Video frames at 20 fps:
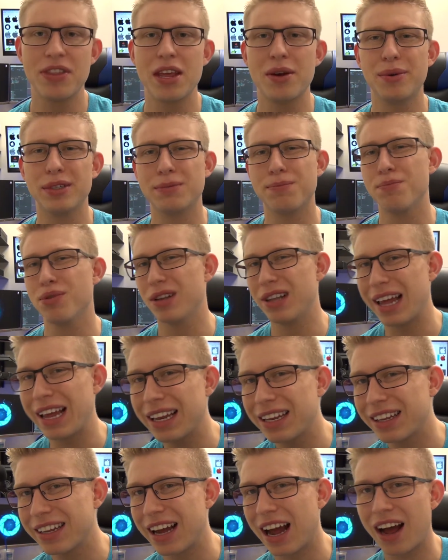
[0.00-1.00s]
It was
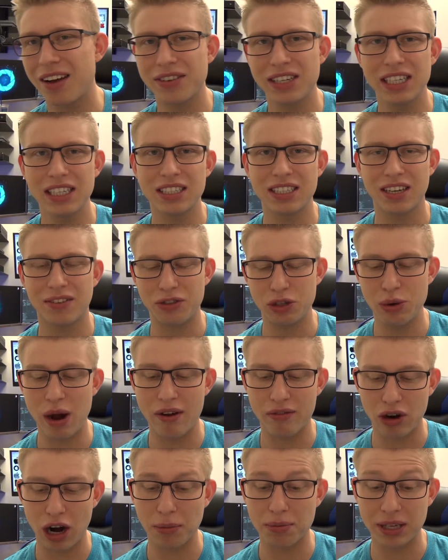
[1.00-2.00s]
blatantly obvious if you
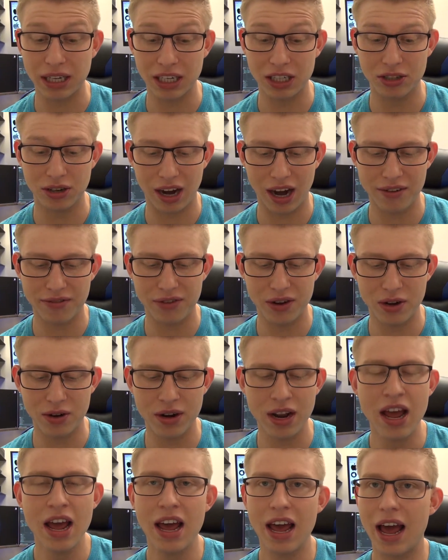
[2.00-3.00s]
ever updated your
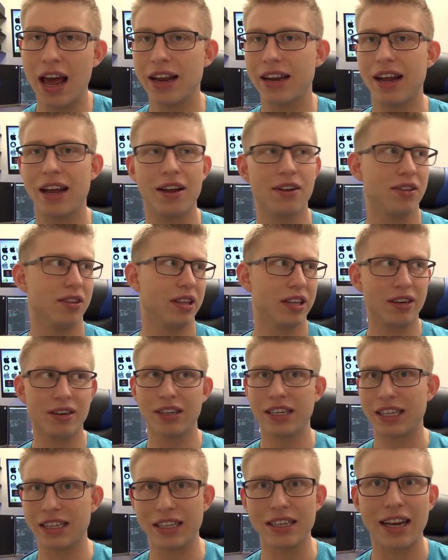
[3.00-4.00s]
iPhone, and
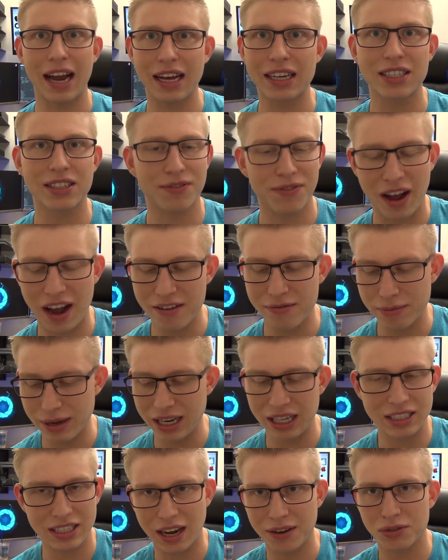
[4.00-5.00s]
literally the next 5
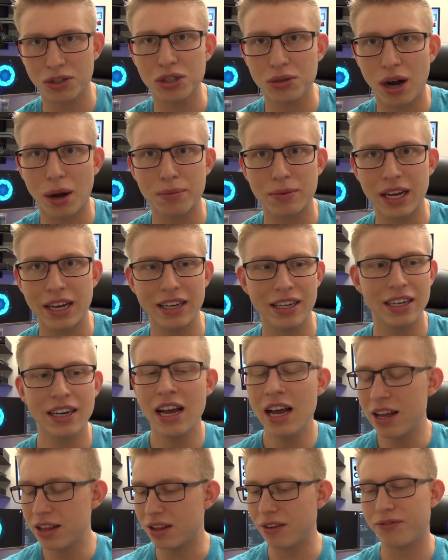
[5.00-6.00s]
minutes after you update it,
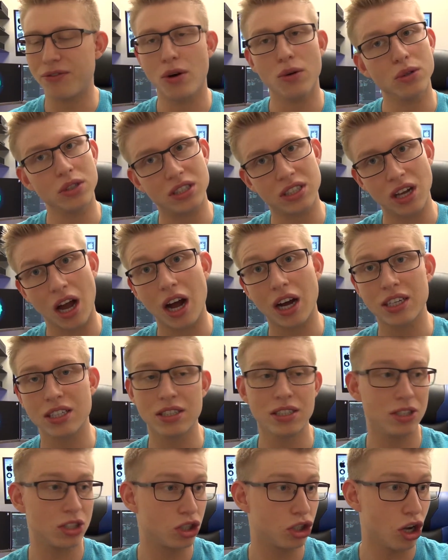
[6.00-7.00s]
the phone sucks
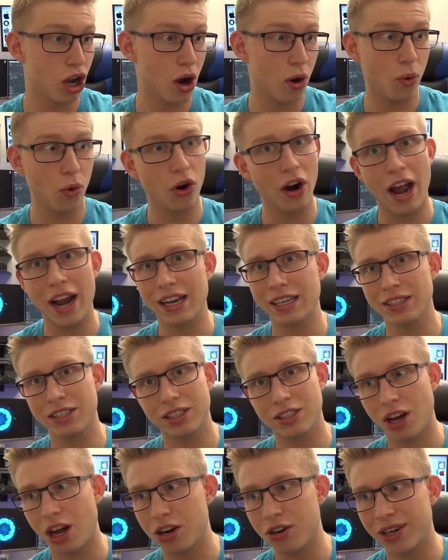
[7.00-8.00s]
and is slower and is
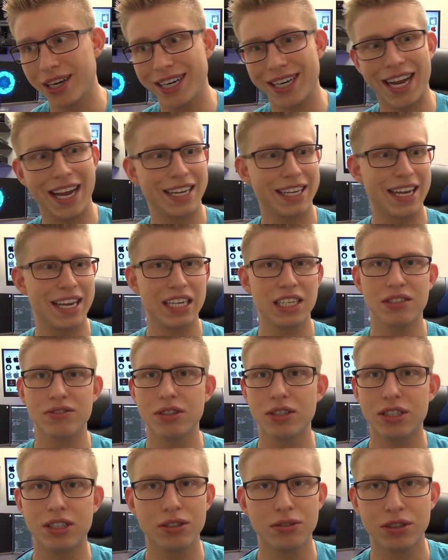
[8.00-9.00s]
stuttering and can't
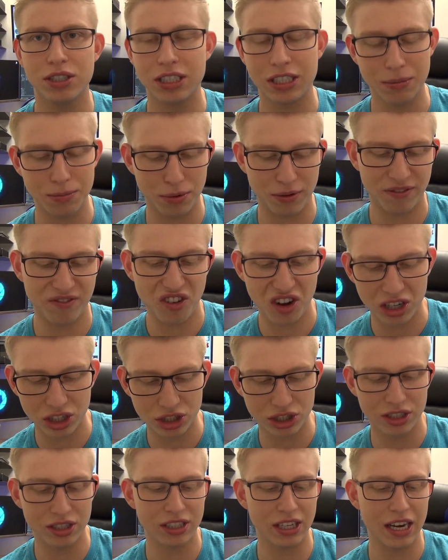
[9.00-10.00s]
even do simple
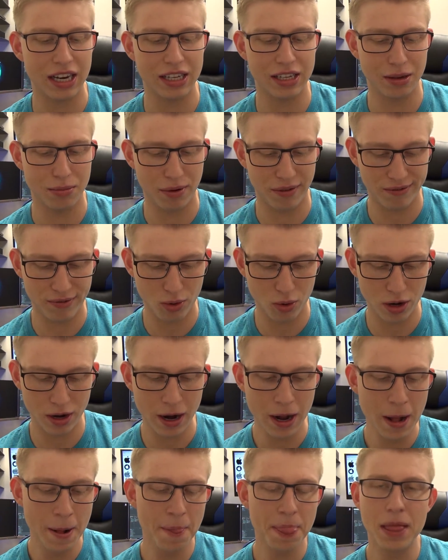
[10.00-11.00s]
functions that it did before.
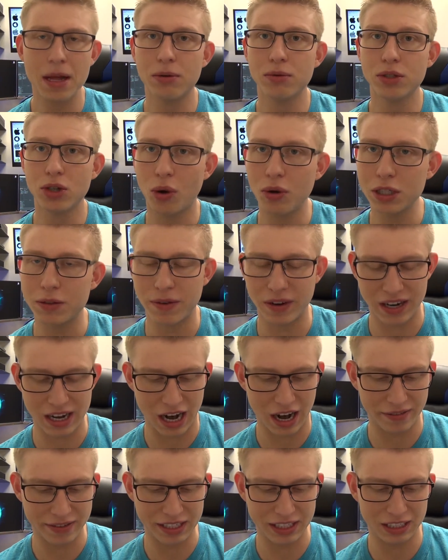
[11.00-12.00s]
It was always very
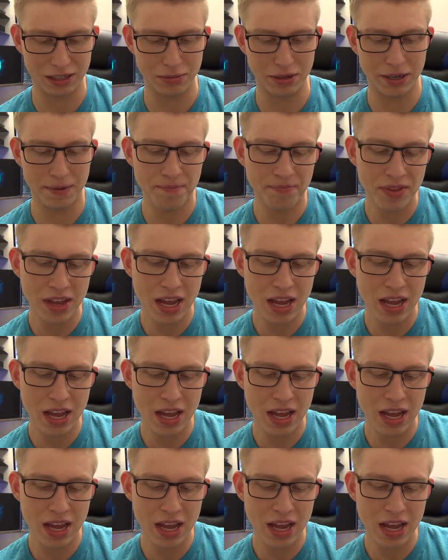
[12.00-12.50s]
obvious to me.